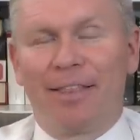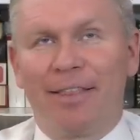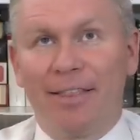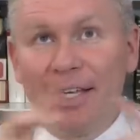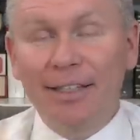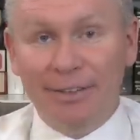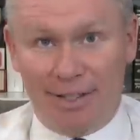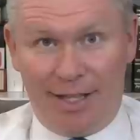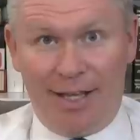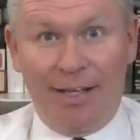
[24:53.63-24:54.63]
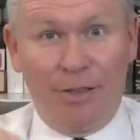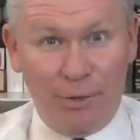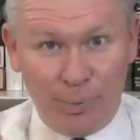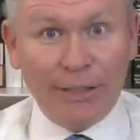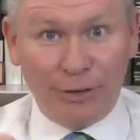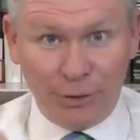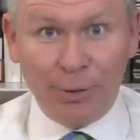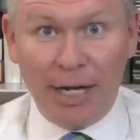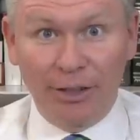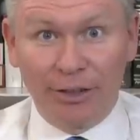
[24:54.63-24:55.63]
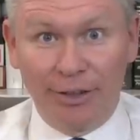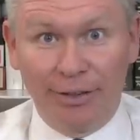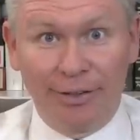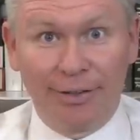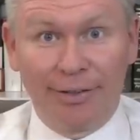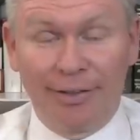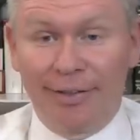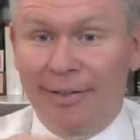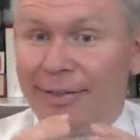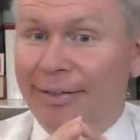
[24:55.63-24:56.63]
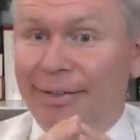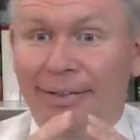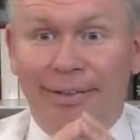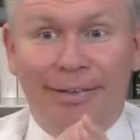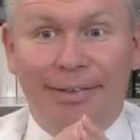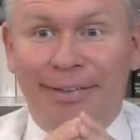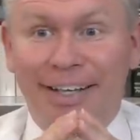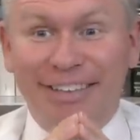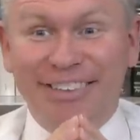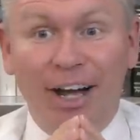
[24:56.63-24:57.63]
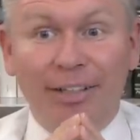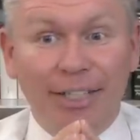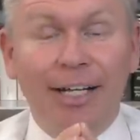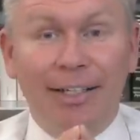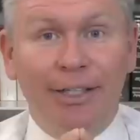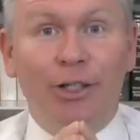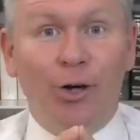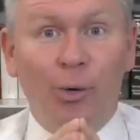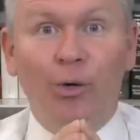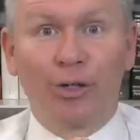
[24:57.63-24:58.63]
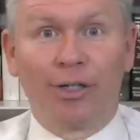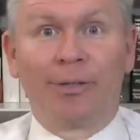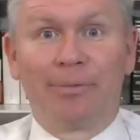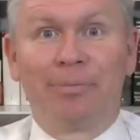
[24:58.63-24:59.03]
This thing, the restoration, is not done in a corner.